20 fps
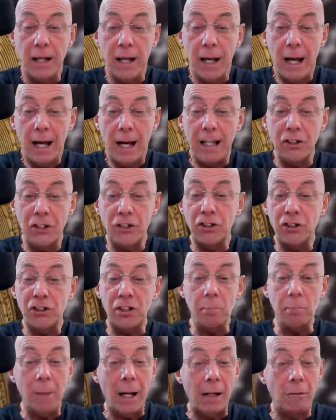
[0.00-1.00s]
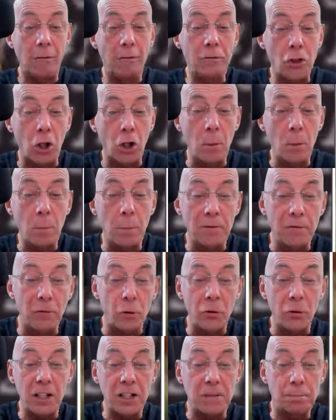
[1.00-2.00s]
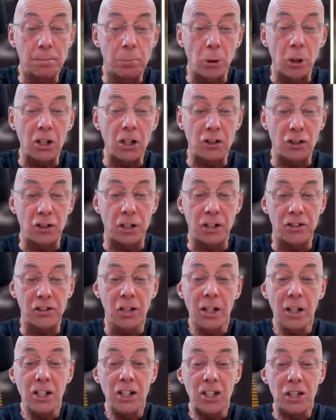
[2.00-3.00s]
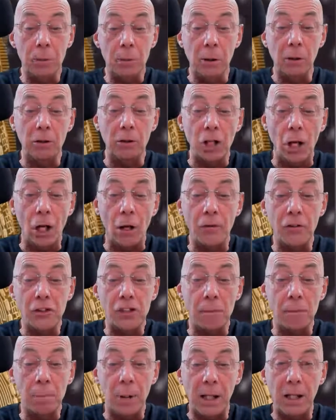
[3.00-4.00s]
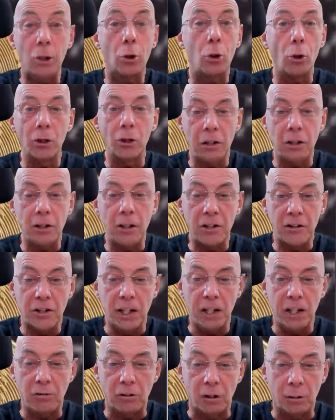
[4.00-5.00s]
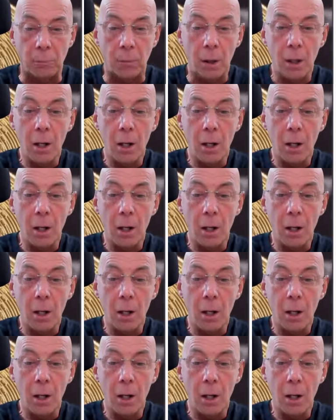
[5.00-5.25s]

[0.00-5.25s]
and it's just a matter of time before this bullishness spills over to Bitcoin and Ethereum.